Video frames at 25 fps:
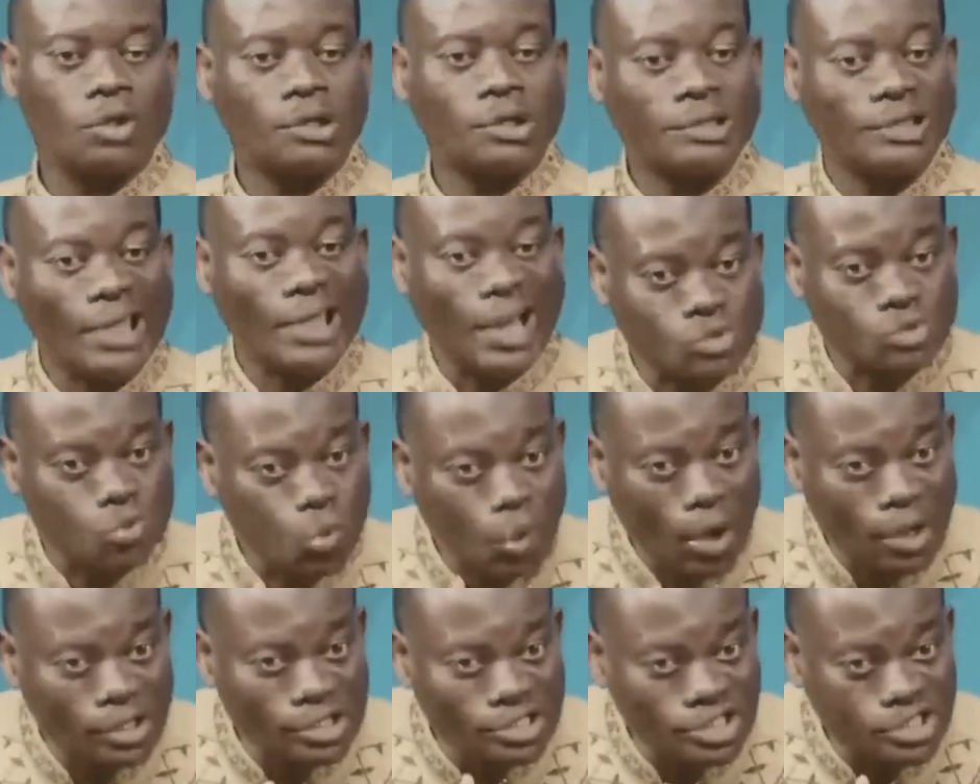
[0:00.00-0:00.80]
That
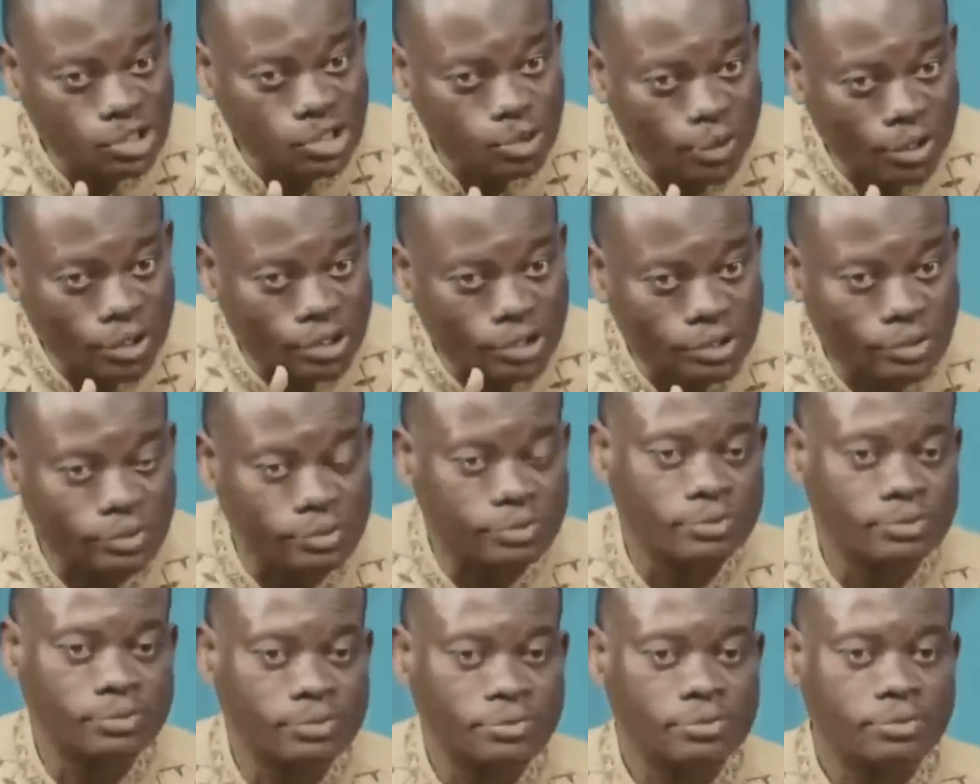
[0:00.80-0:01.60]
one is inspiration.
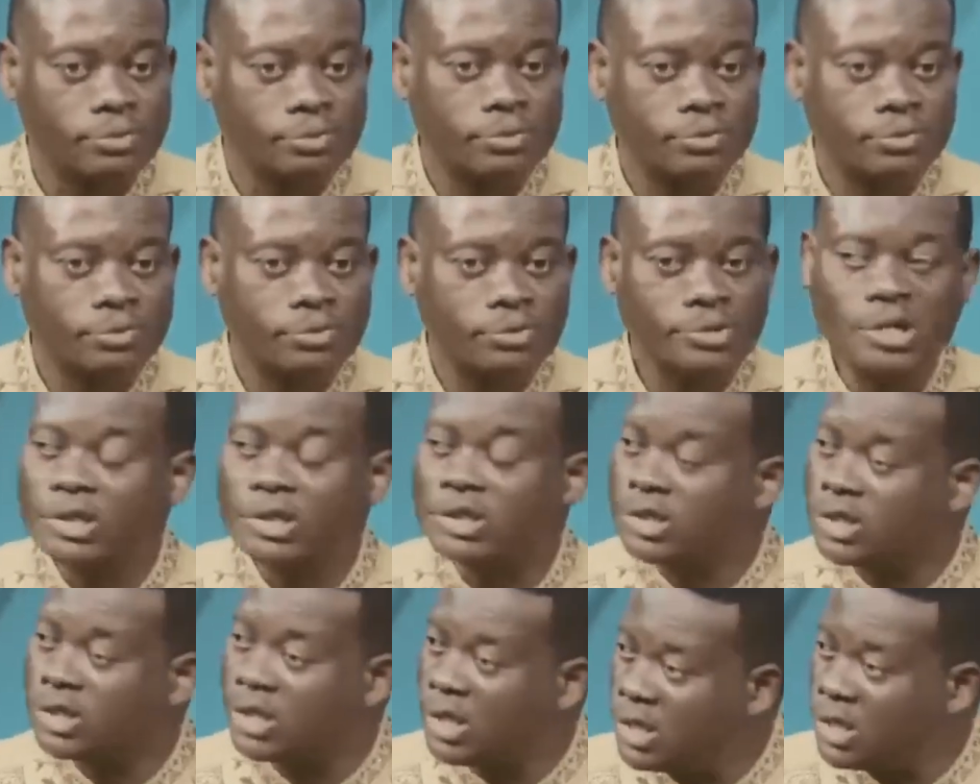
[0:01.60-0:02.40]

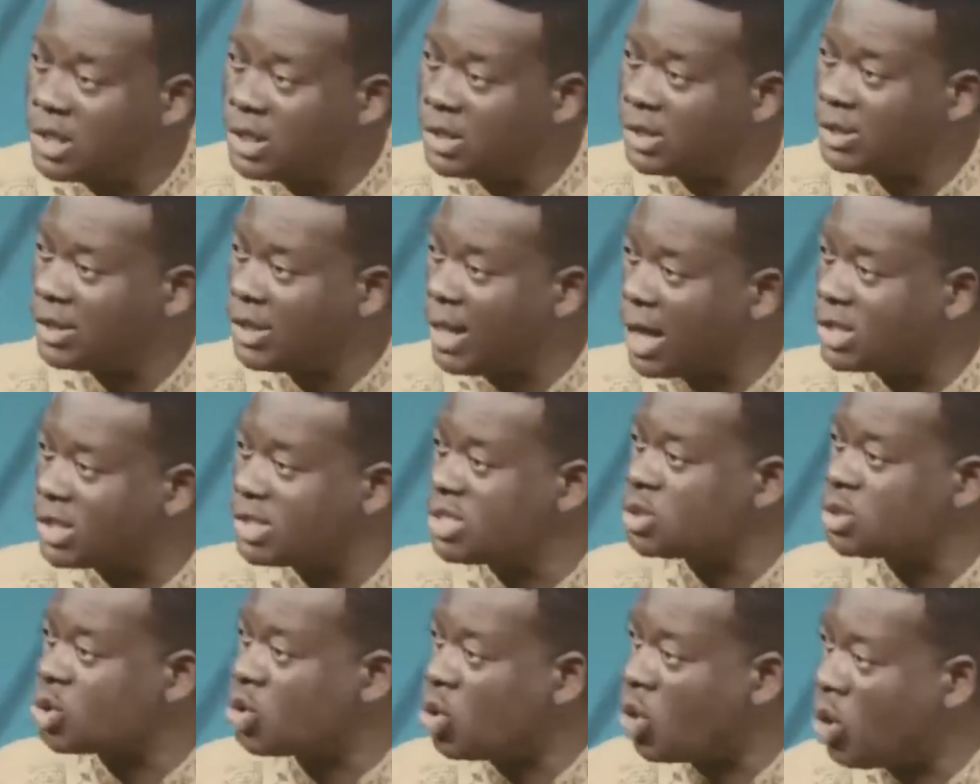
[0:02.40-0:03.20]
The thing
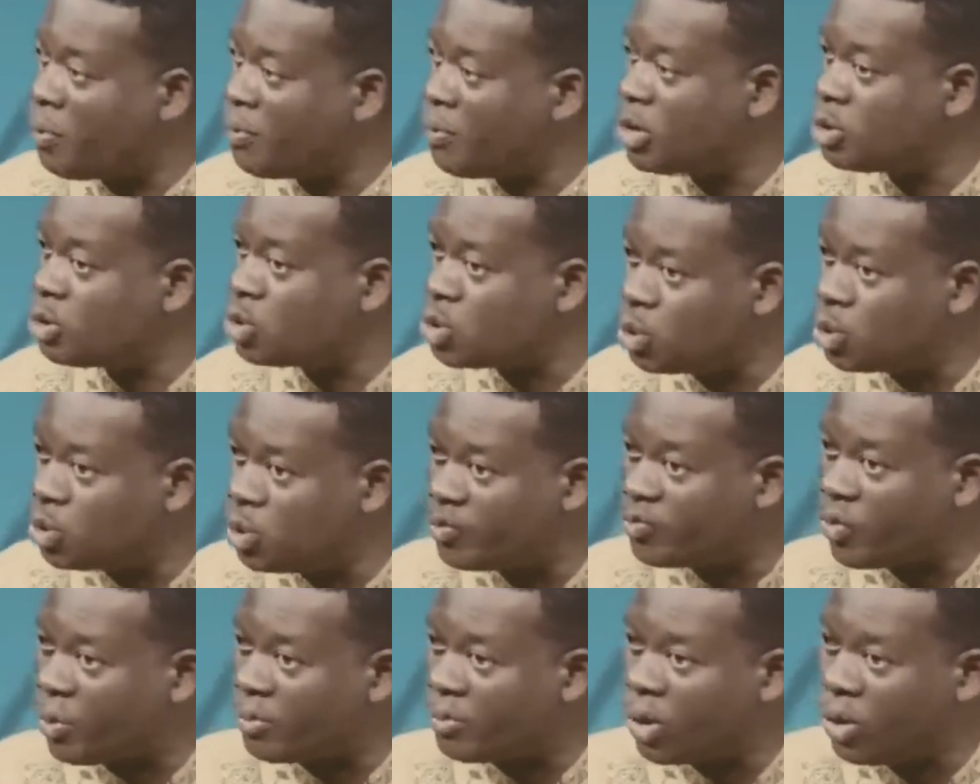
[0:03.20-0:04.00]
that is coming to
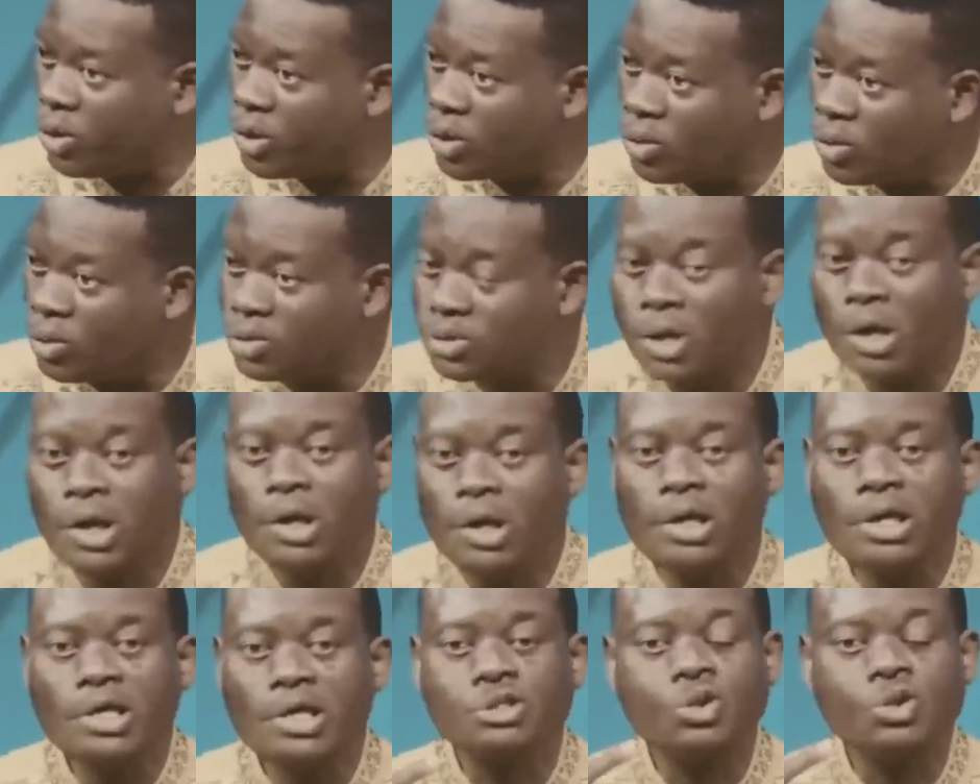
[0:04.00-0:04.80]
you from the Holy Ghost
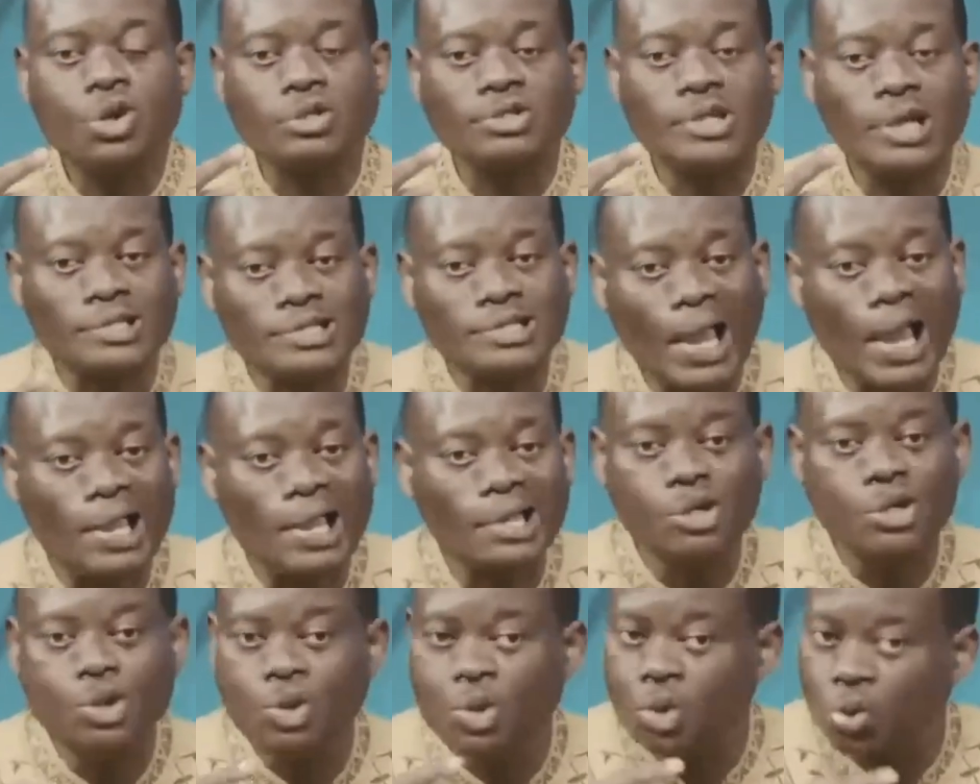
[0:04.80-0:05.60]
is not
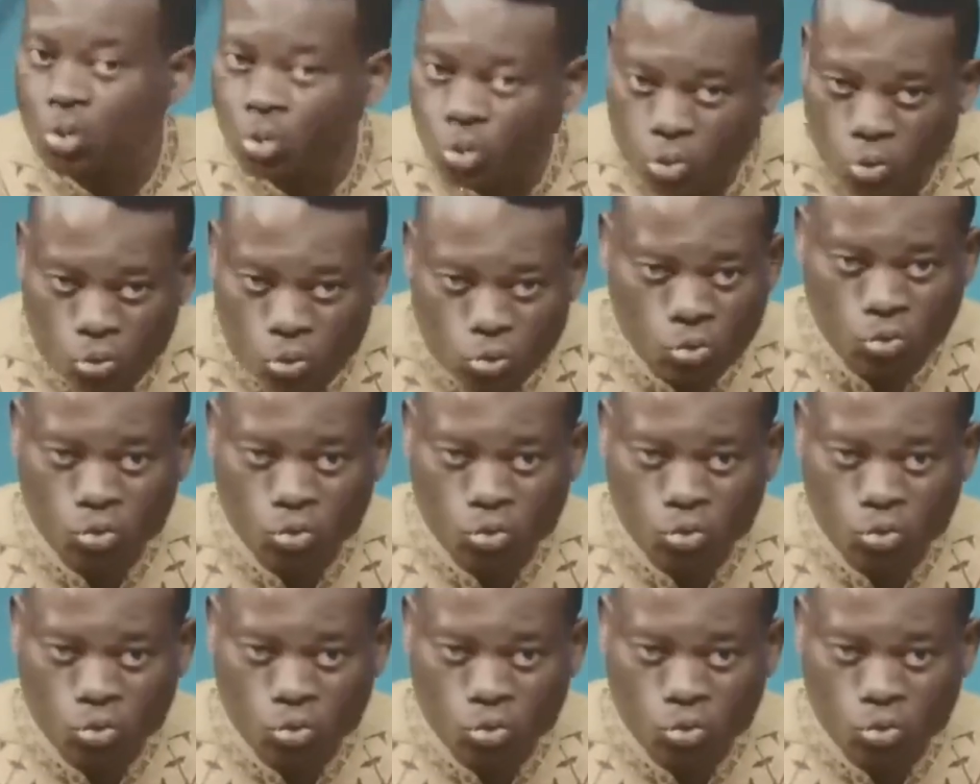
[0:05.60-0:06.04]
entirely new.